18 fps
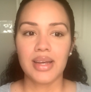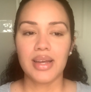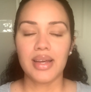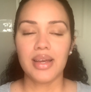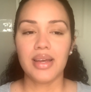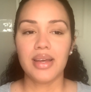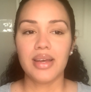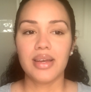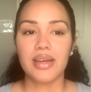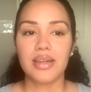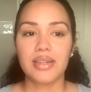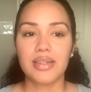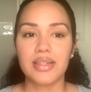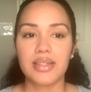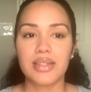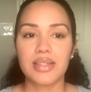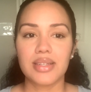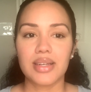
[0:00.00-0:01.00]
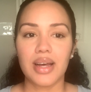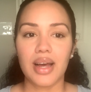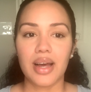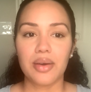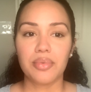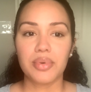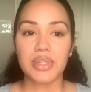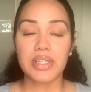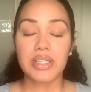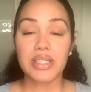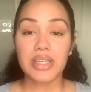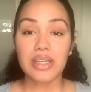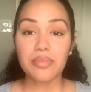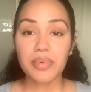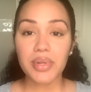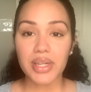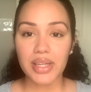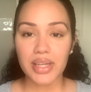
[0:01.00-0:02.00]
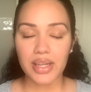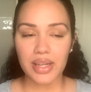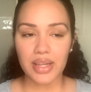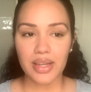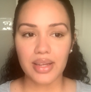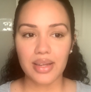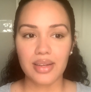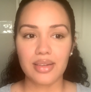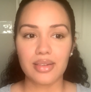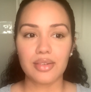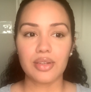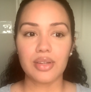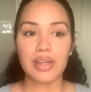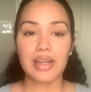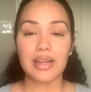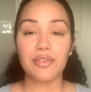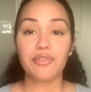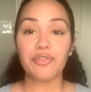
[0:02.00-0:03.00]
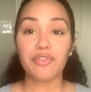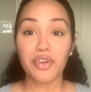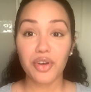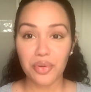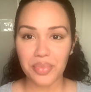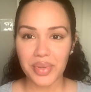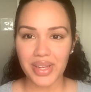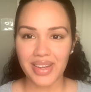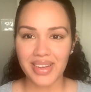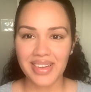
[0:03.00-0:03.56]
and I was deep cleaning and filming.